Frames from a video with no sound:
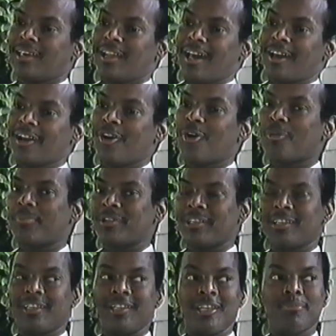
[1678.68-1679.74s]
and I opened
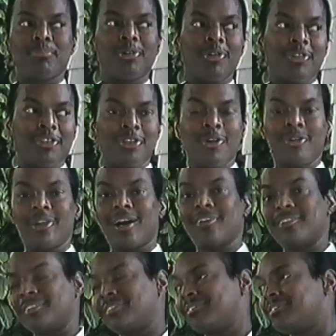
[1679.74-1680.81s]
it, and he pulled a note out
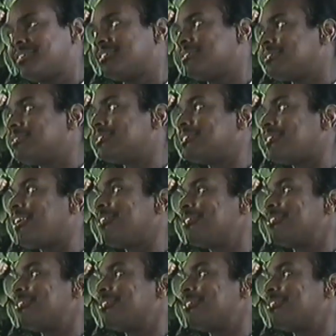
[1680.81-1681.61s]
and was all